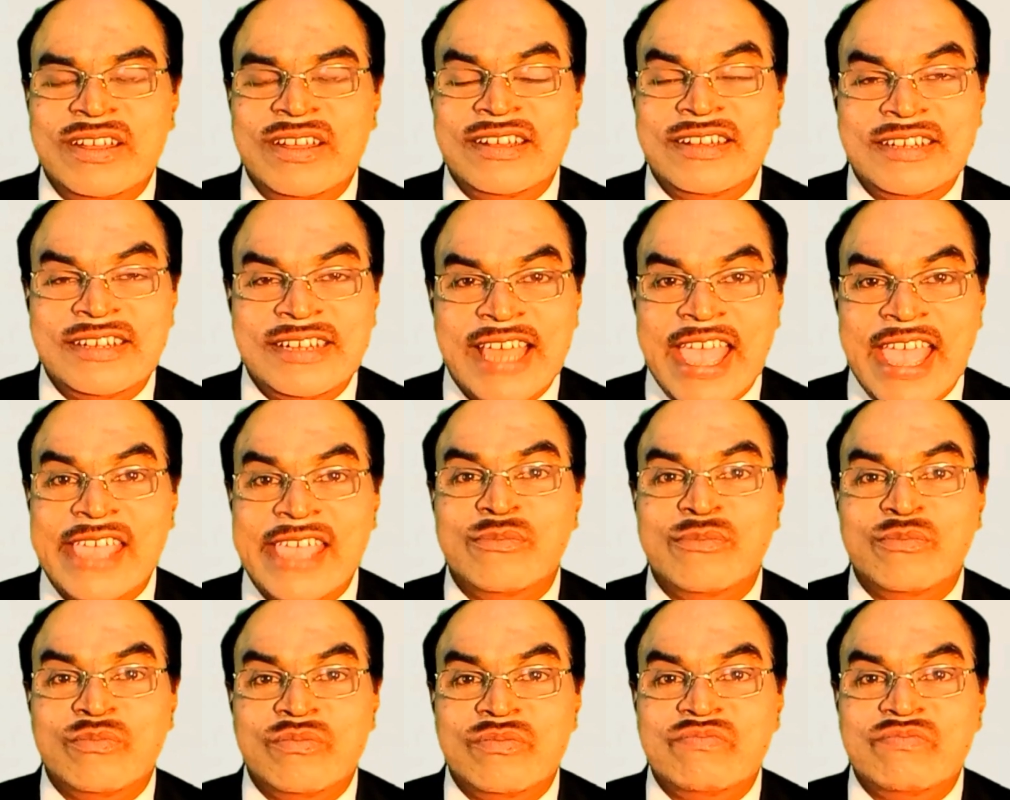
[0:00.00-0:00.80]

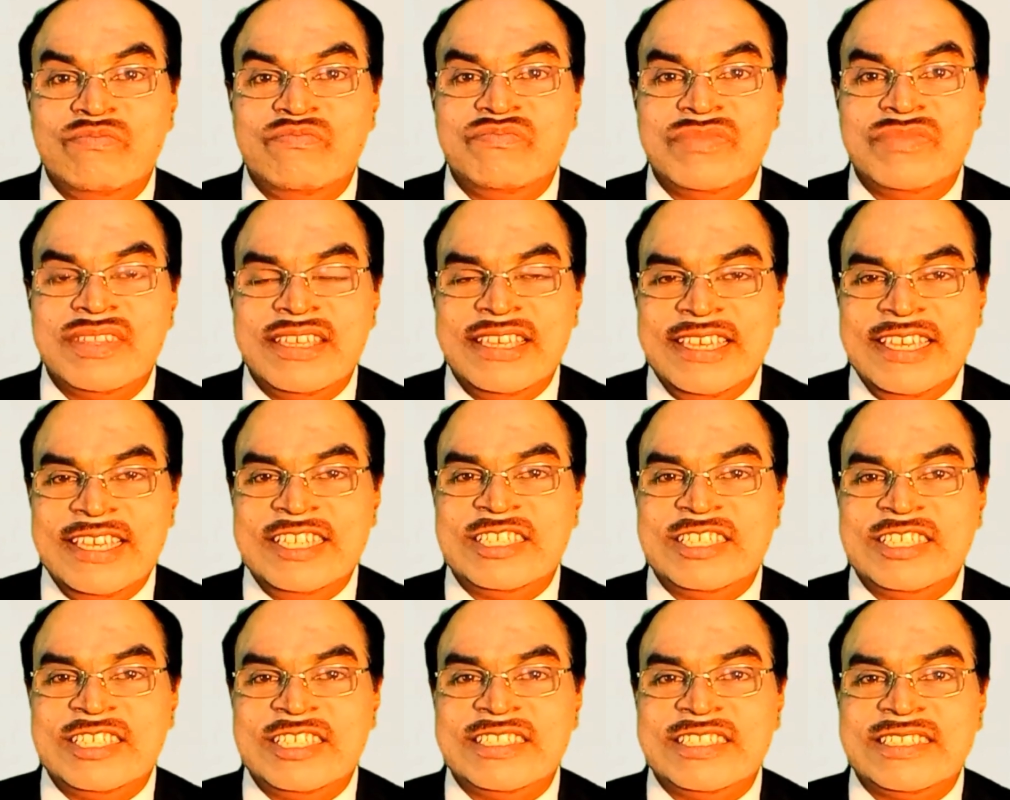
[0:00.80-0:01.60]
Time
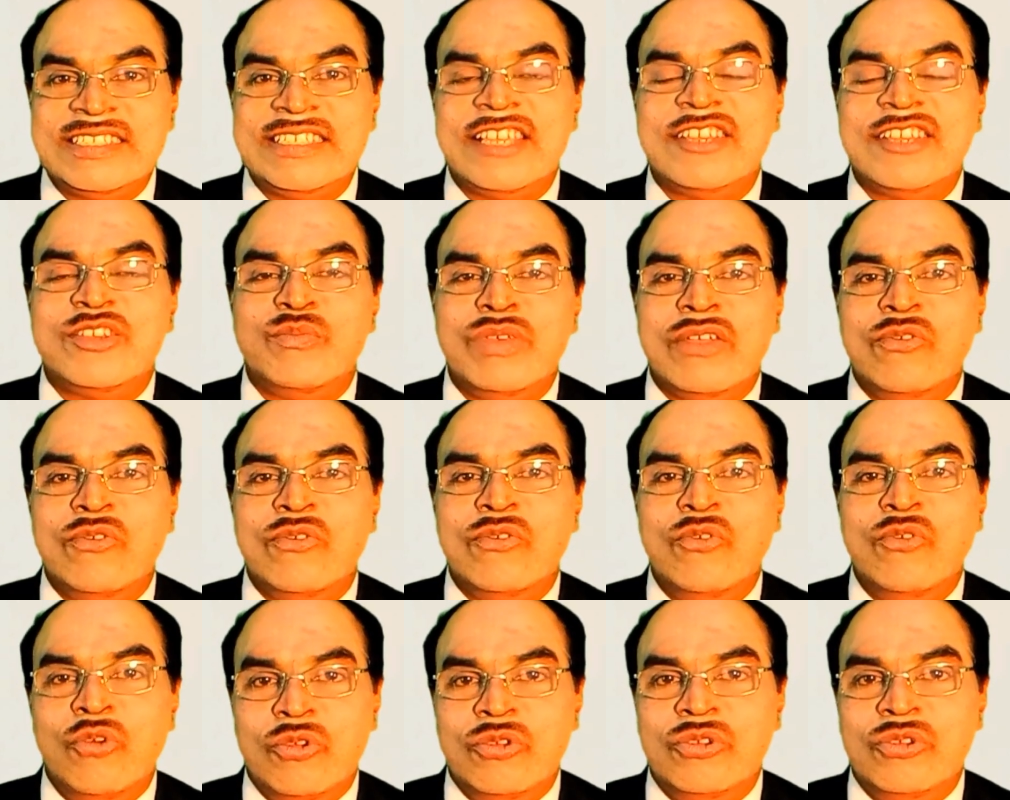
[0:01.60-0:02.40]
is said to be
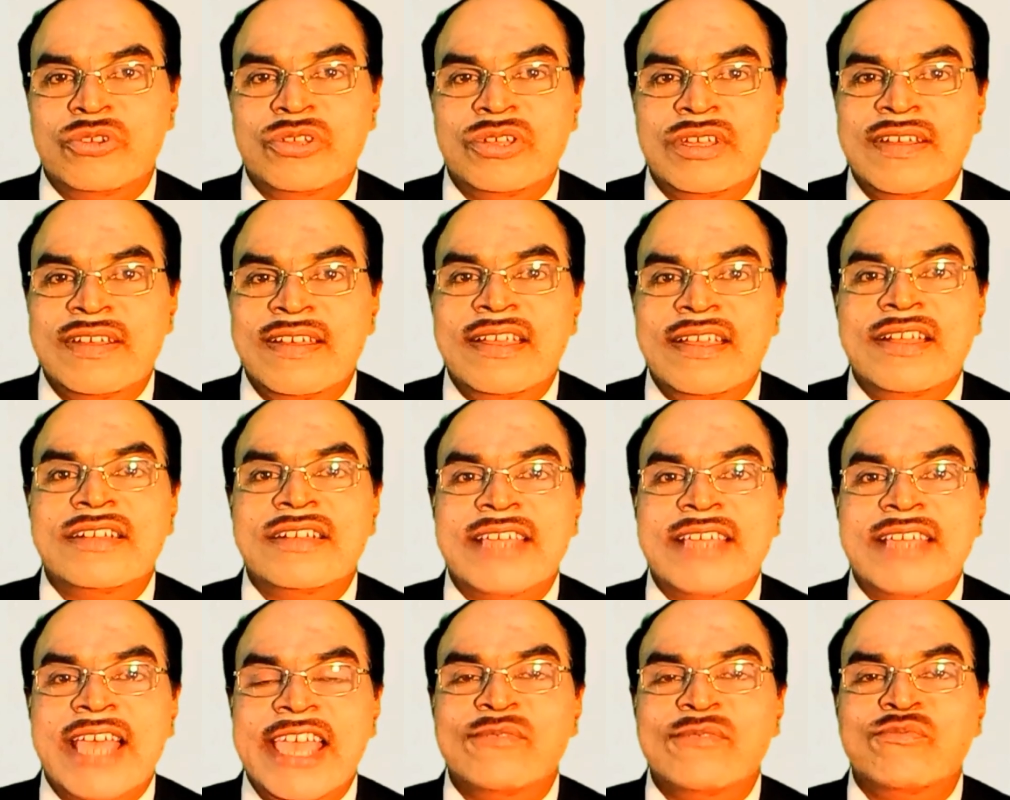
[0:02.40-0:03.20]
gold.
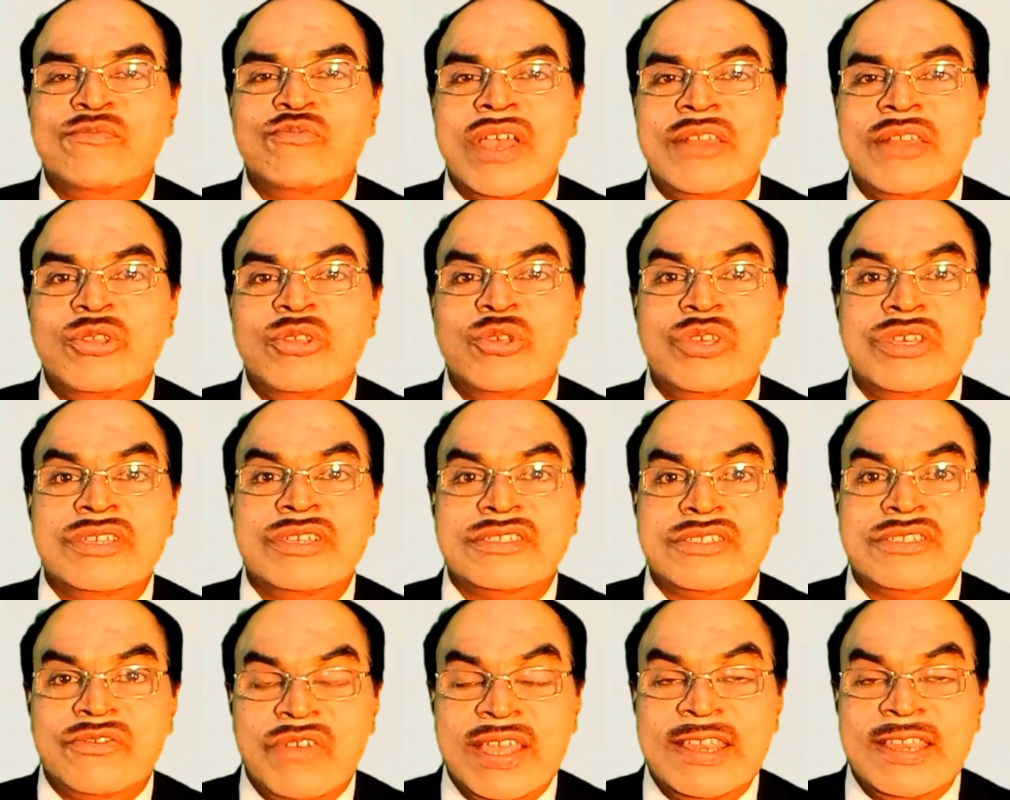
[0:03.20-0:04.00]
Time value
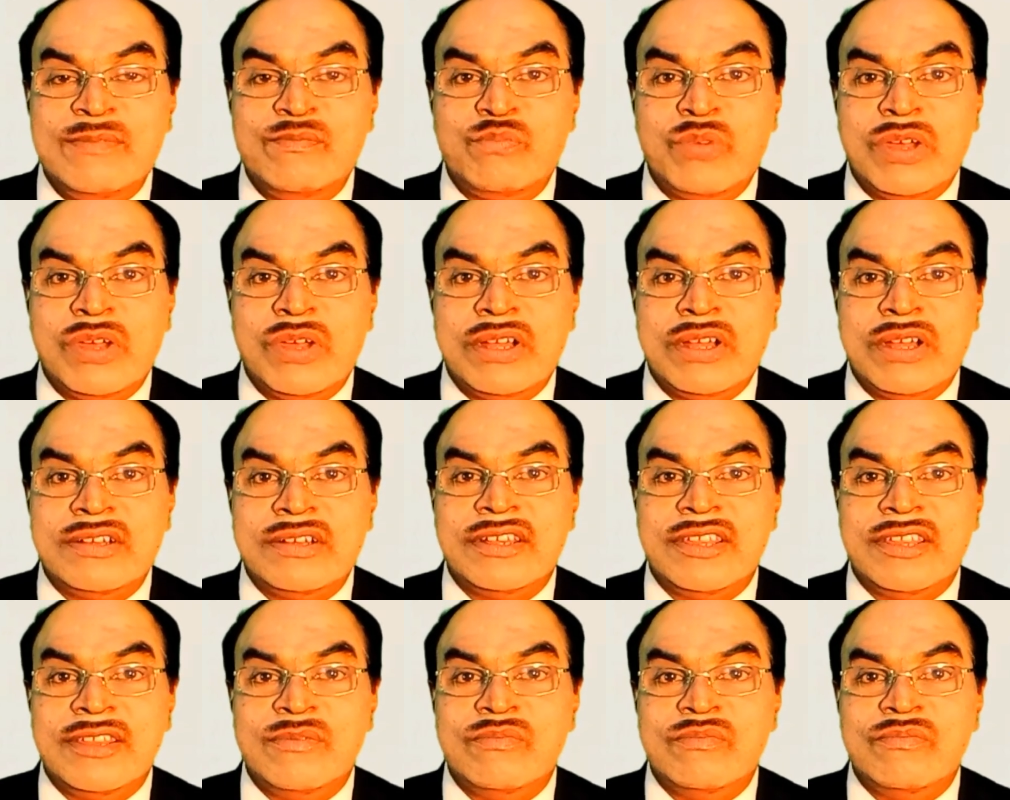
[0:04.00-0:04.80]
is very important
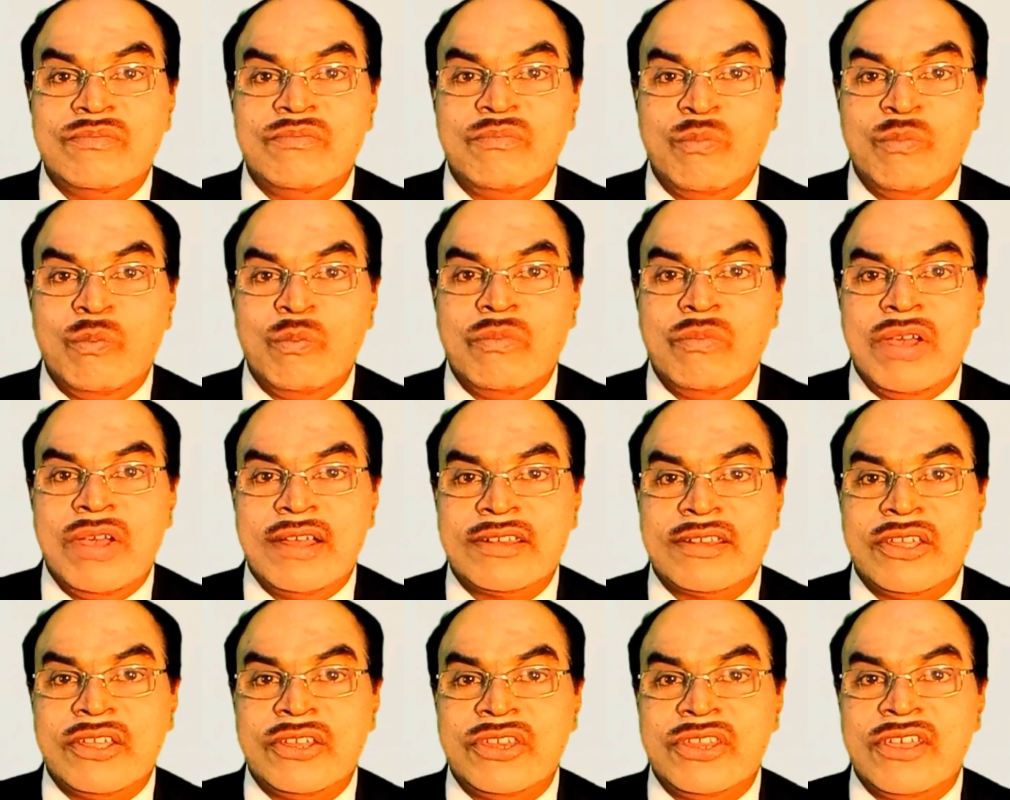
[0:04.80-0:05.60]
in
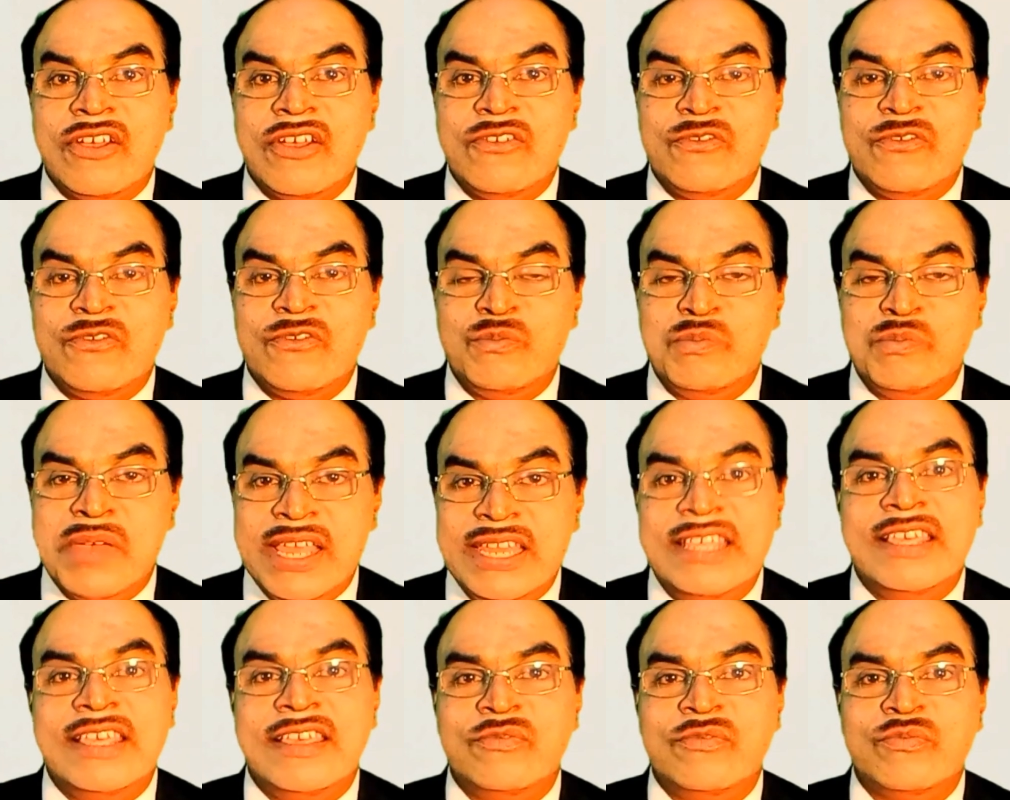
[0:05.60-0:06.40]
marketing of
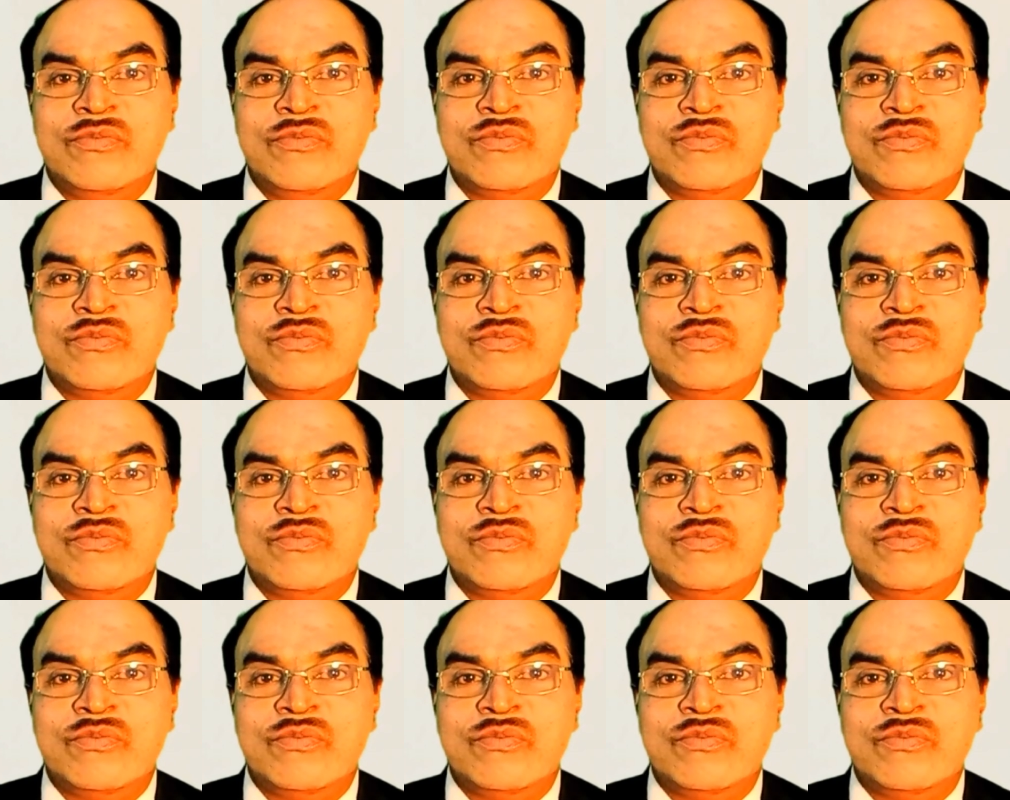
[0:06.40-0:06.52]
money.